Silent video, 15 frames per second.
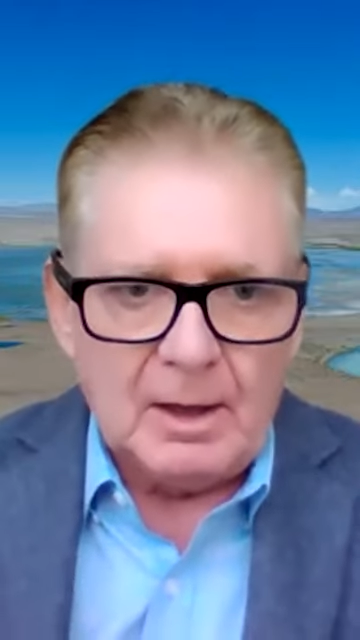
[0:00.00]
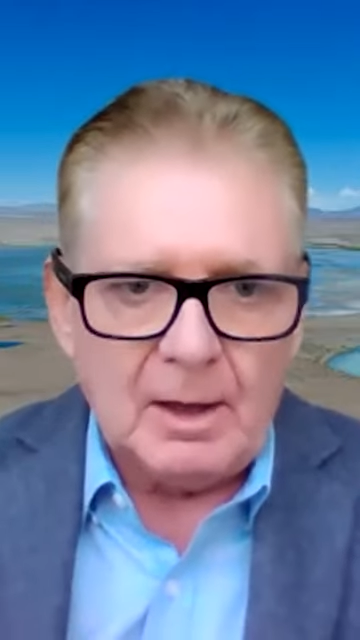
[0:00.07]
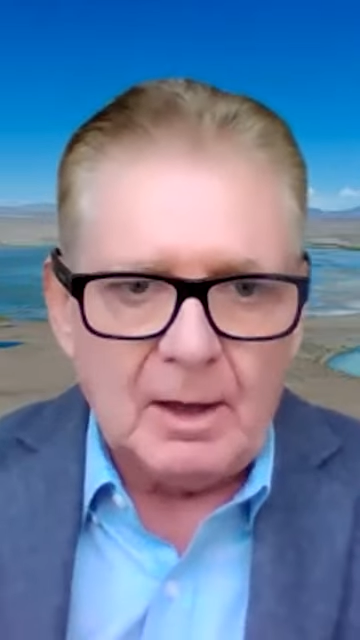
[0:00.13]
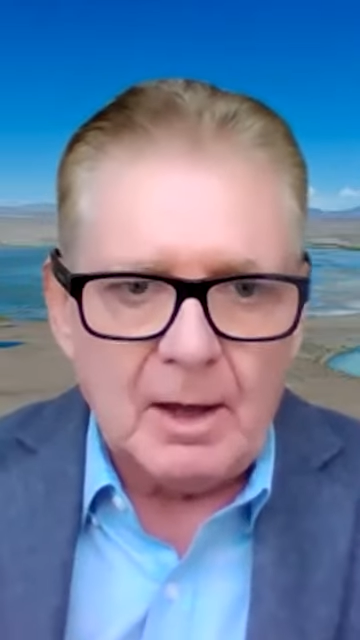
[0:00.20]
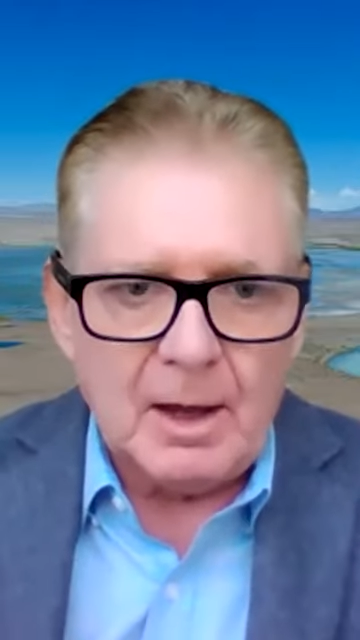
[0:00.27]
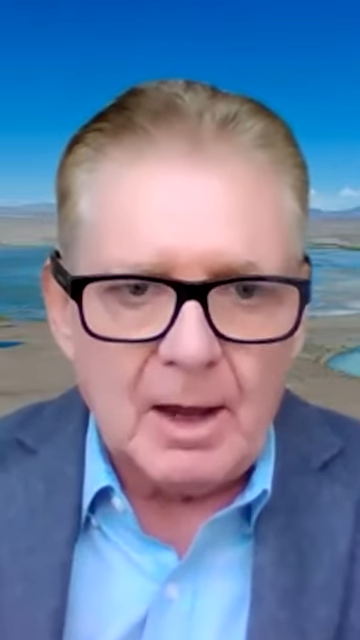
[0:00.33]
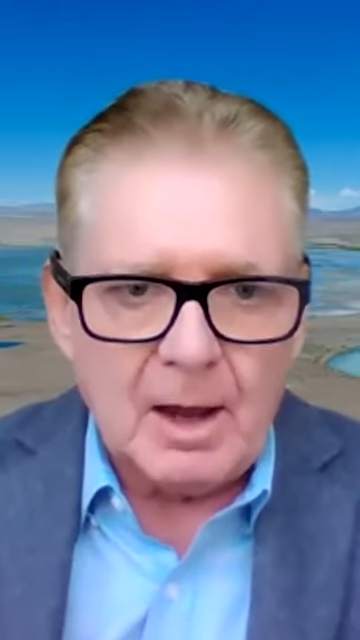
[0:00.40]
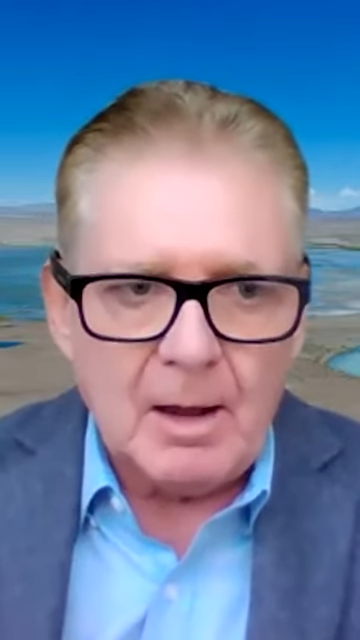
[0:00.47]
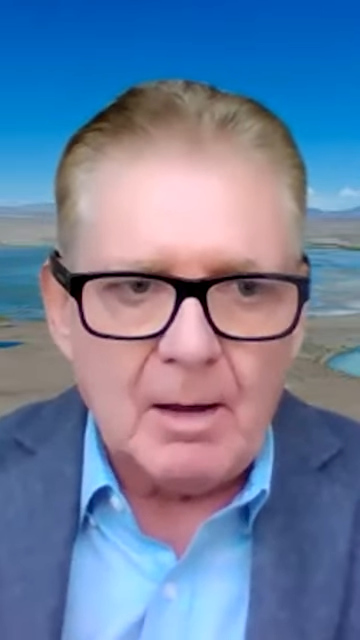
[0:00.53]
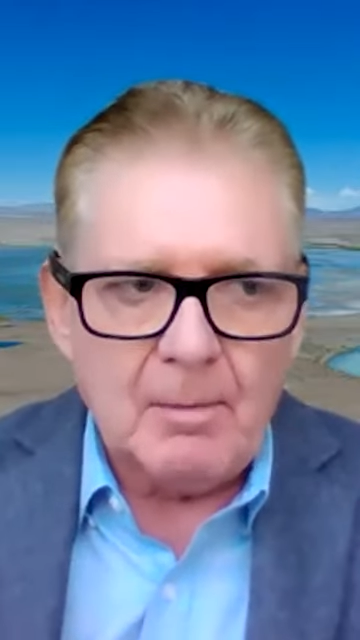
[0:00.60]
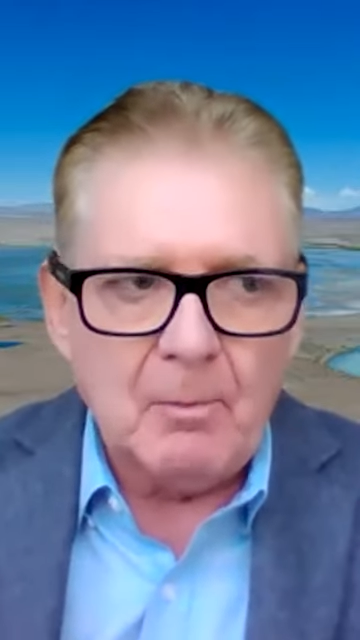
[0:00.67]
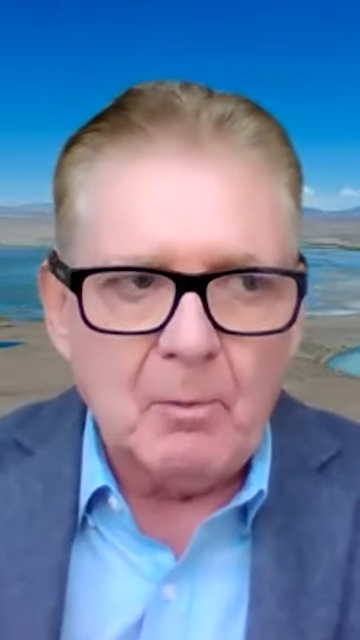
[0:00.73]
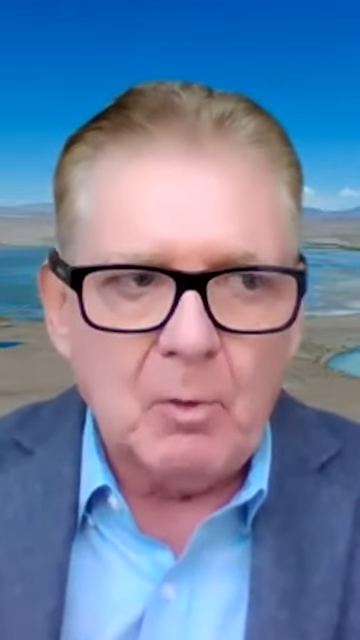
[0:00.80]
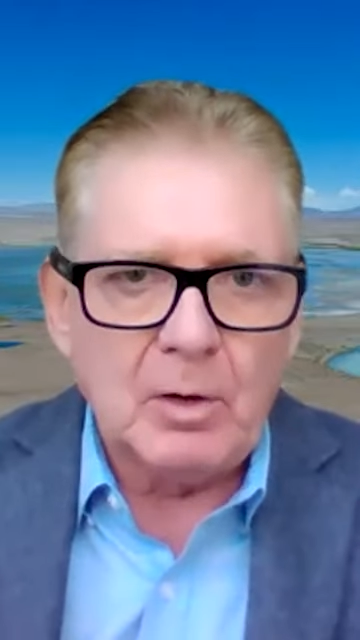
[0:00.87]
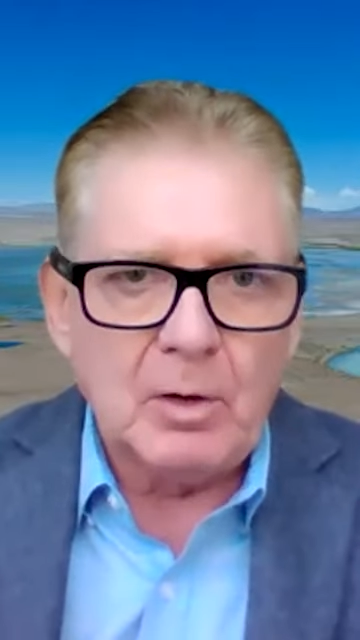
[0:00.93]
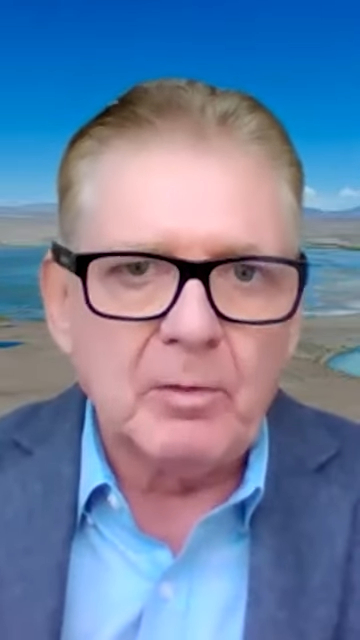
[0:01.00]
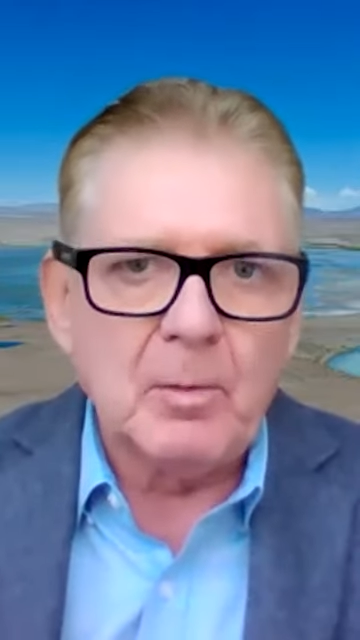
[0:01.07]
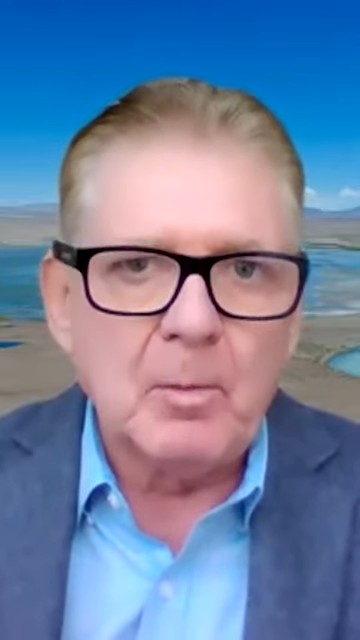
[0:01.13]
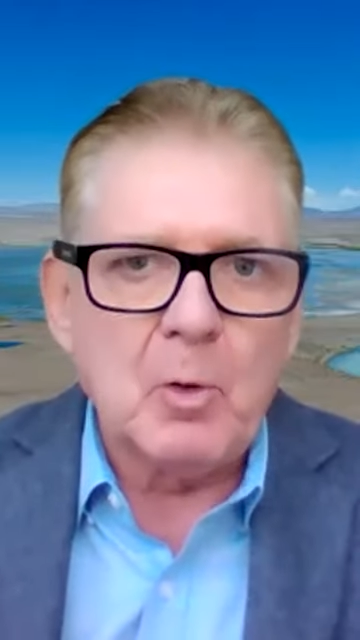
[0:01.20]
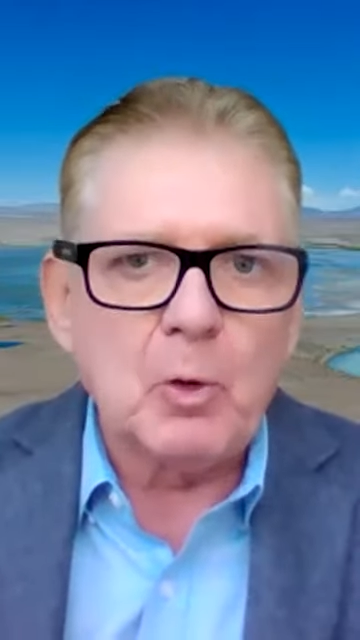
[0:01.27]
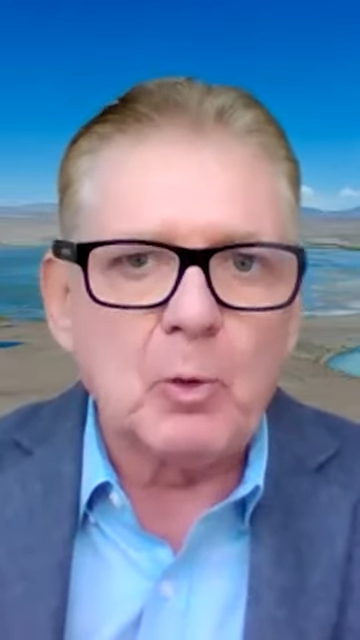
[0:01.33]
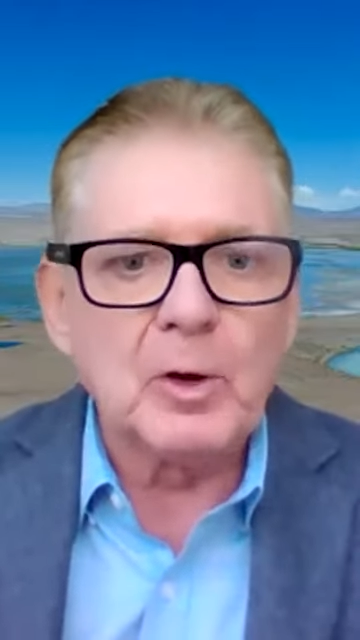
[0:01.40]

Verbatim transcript: uh, one of the more